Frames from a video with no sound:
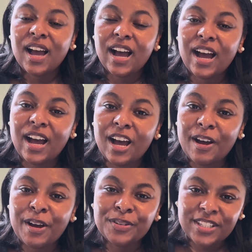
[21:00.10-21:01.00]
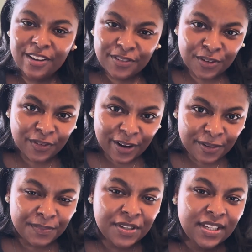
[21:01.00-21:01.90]
I would definitely
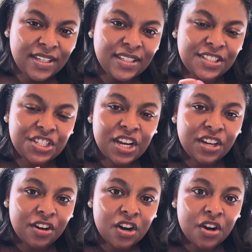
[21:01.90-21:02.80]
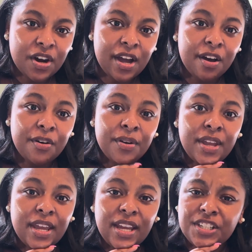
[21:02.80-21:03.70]
recommend checking her out
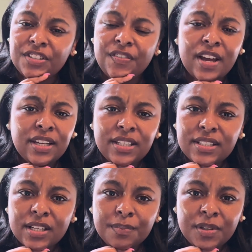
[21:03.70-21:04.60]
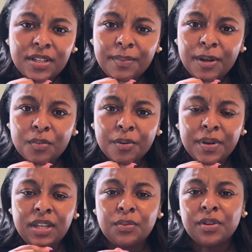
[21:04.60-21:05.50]
and just finding something to make more
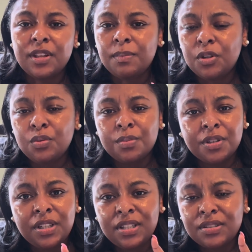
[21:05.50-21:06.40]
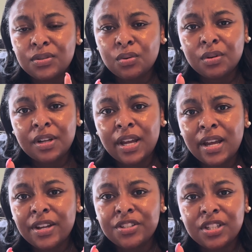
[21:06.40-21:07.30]
money, whether it be Uber Eats,
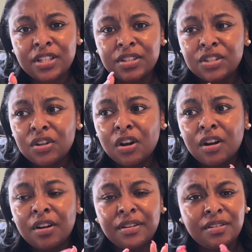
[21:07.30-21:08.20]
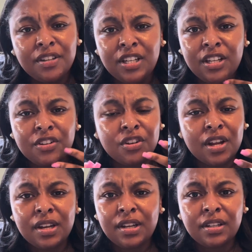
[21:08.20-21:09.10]
DoorDash, Instacart, any other
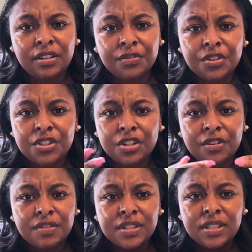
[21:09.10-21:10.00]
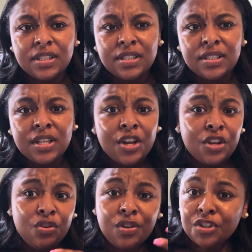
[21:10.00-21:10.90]
kind of delivery services.
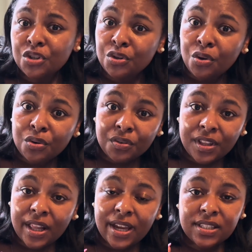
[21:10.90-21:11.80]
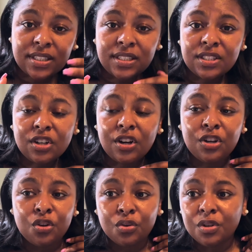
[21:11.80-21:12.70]
You get your notary license, start a
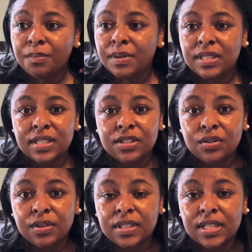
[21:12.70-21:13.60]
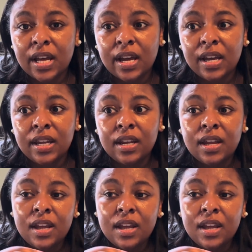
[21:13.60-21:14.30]
notary business on the side.